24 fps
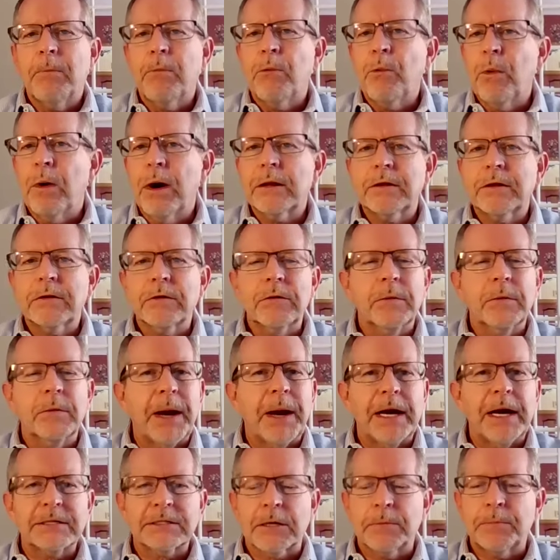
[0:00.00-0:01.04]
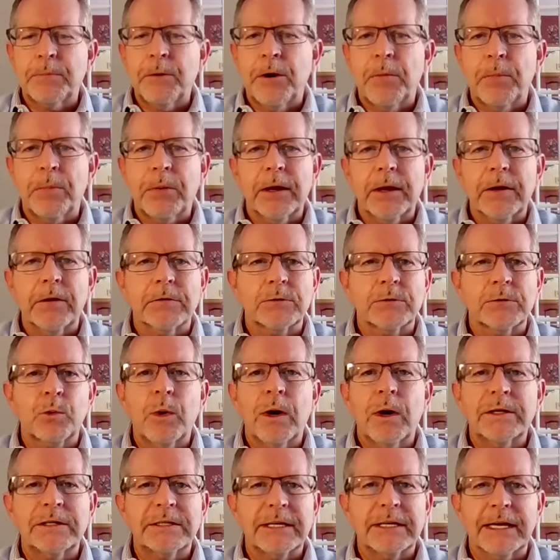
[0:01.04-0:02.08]
what do the basketball players
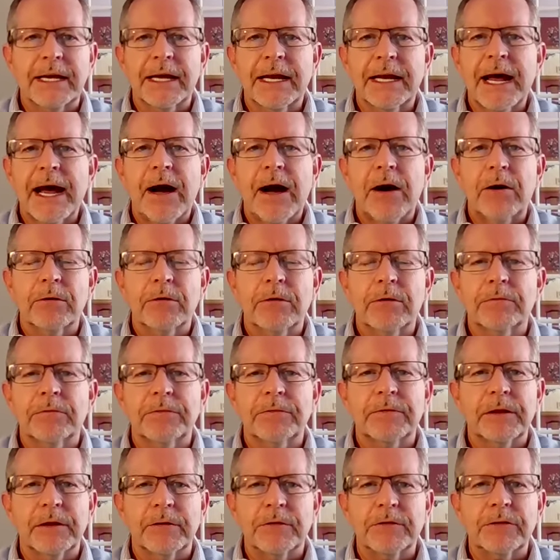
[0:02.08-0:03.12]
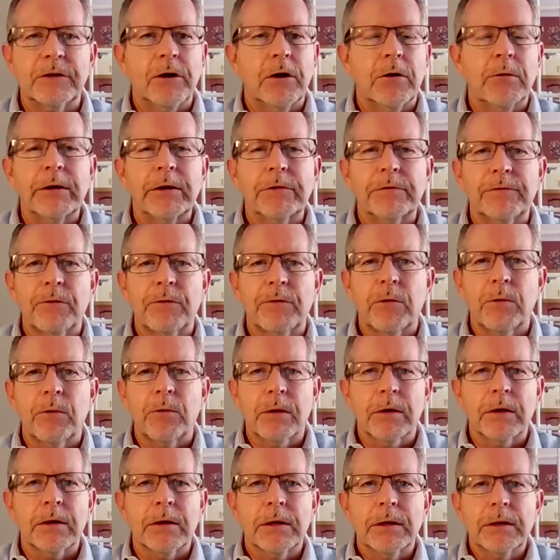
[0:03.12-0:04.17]
want to get out of this going
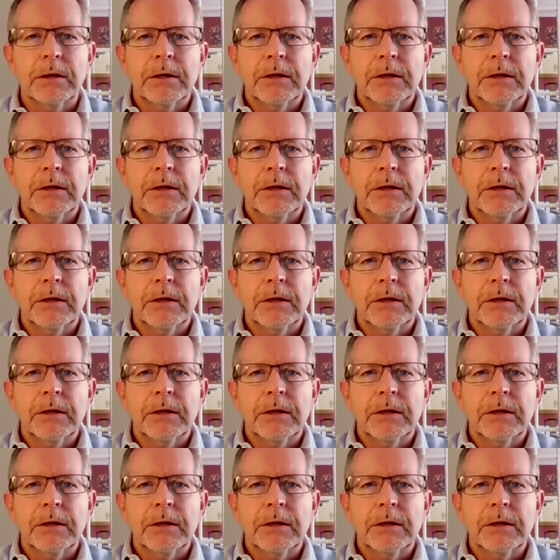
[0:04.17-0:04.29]
forward?